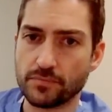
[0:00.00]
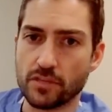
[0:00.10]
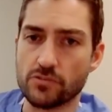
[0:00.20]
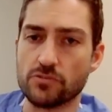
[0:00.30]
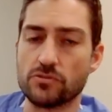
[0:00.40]

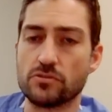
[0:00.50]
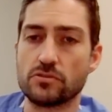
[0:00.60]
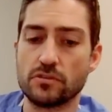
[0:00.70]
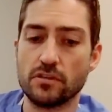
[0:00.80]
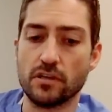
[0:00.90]
And so
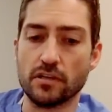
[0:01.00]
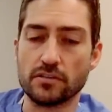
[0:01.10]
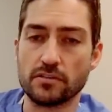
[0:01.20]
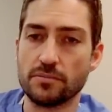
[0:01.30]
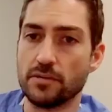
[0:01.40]
uh,
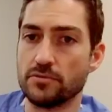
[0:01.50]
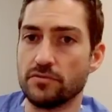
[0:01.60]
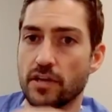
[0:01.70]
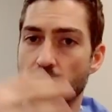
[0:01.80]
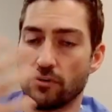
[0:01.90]
sometimes if
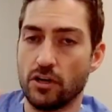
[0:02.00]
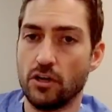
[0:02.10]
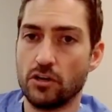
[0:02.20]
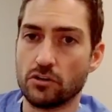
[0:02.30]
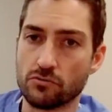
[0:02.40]
you have
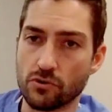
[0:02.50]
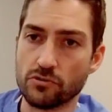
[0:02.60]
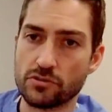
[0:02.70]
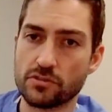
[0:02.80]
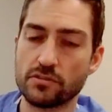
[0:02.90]

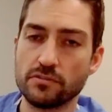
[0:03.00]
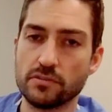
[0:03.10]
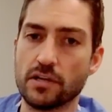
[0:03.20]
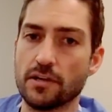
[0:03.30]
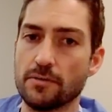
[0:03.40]
gross
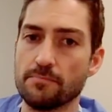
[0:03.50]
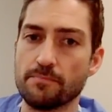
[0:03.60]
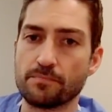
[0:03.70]
um,